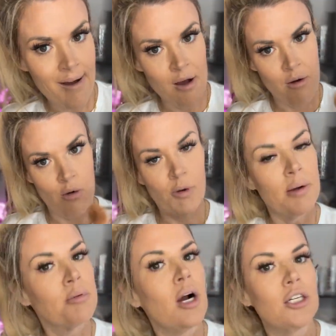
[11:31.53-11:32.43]
I want
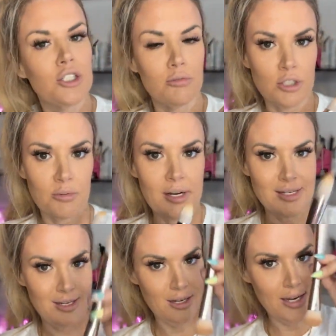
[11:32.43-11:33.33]
one brush. Which one
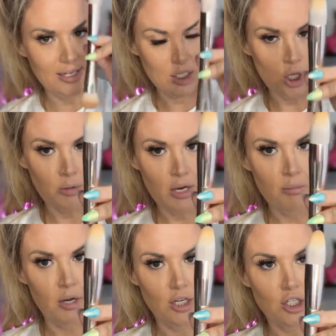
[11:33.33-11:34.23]
is it? It's the
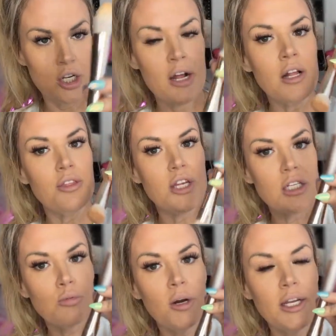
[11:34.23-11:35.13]
3D brush.
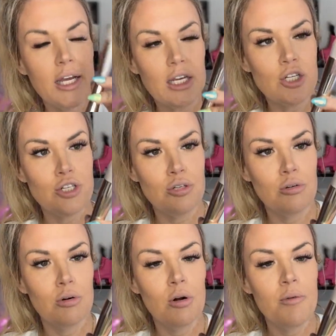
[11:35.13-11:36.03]
This one can
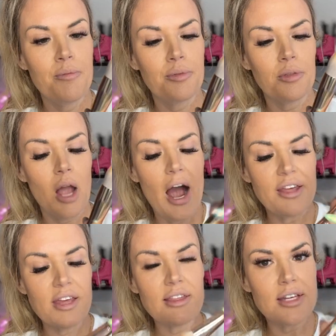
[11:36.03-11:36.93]
do,
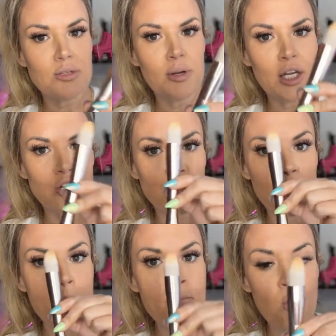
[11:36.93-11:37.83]
I think this one can
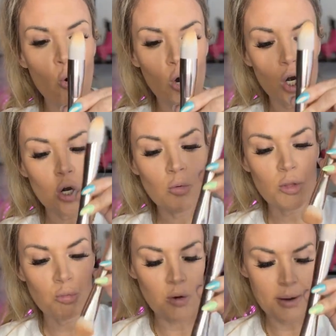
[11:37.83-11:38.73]
do more
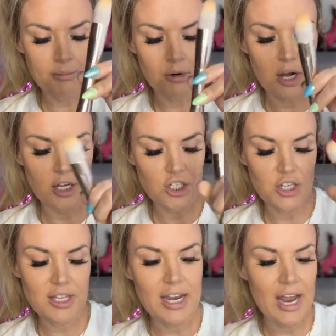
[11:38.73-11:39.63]
with one brush
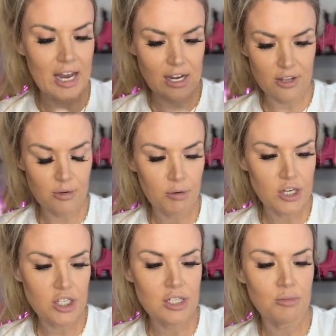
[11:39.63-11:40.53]
than any other
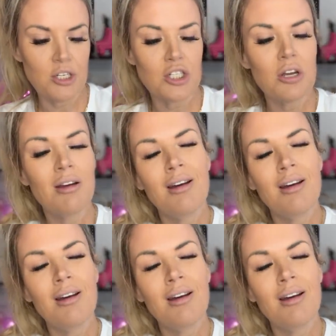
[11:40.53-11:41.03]
brushes, which